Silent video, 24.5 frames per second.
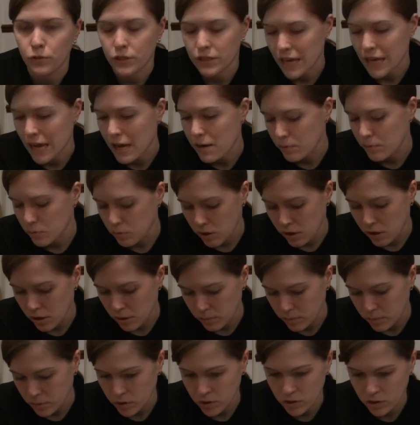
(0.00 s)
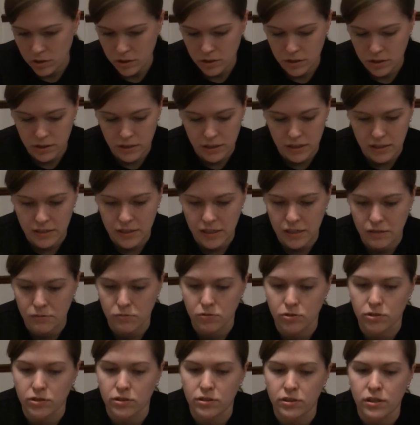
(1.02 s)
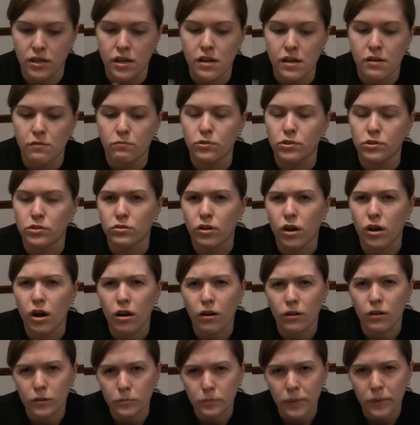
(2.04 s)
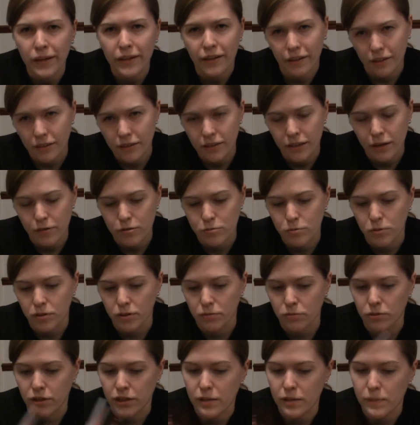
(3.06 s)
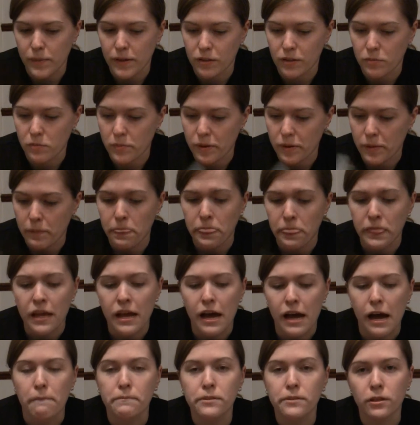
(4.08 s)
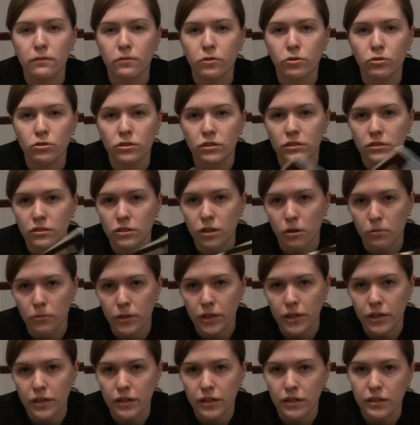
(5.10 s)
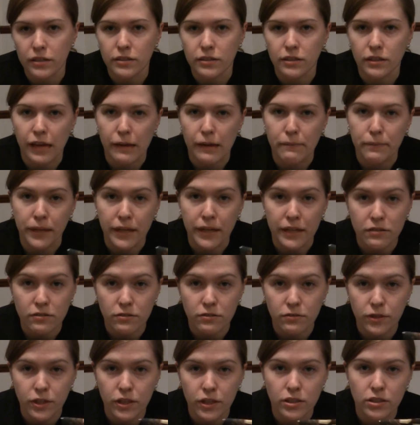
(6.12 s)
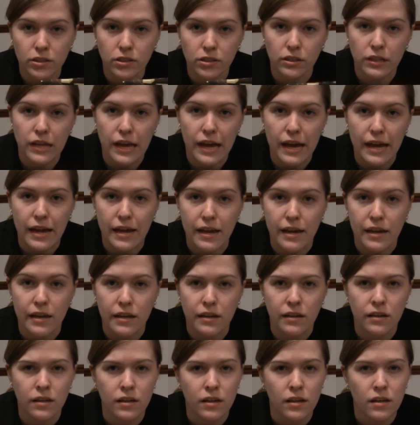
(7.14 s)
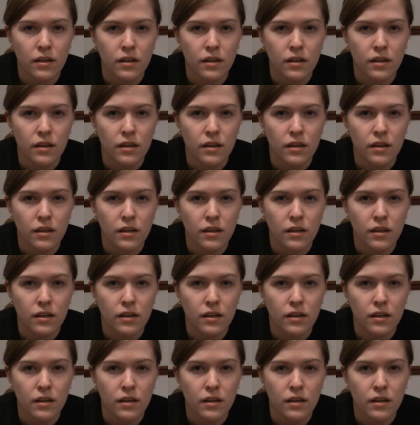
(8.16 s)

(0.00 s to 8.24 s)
table art book that they said it was not a hardback. I think that was probably what I emailed them about. So of course Darwinia is a game by Introversion, a